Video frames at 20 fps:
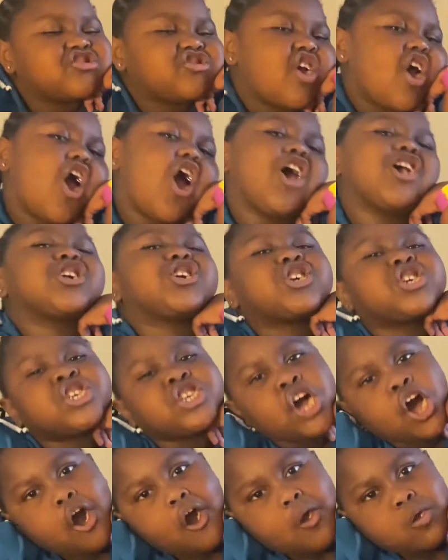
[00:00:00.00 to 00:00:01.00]
gum, but look
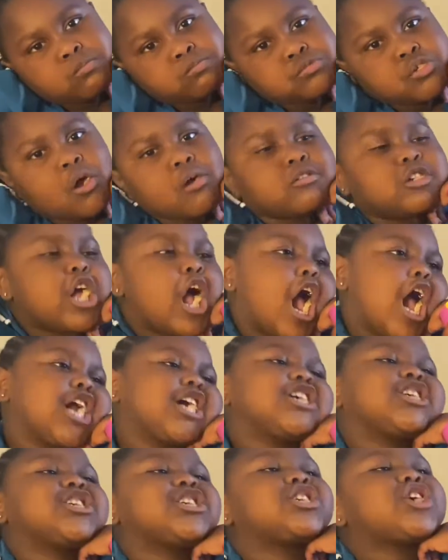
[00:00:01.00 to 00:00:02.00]
at her, babe. Look at
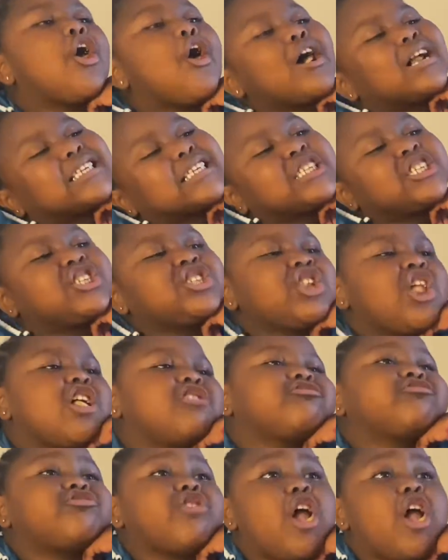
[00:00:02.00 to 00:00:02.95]
her. I know it.